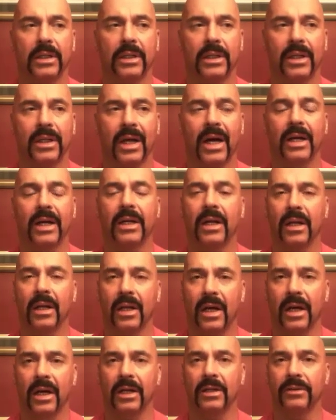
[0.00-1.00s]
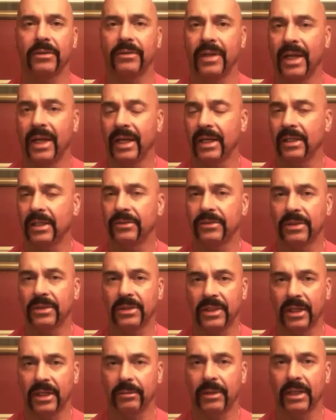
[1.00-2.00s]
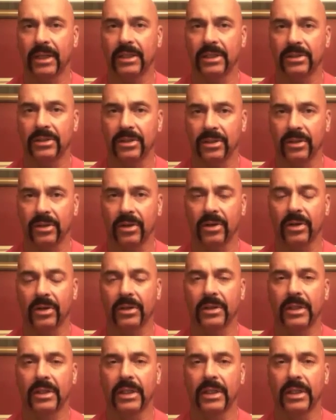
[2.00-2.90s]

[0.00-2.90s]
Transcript: Not a lot of negatives to say about this cigar.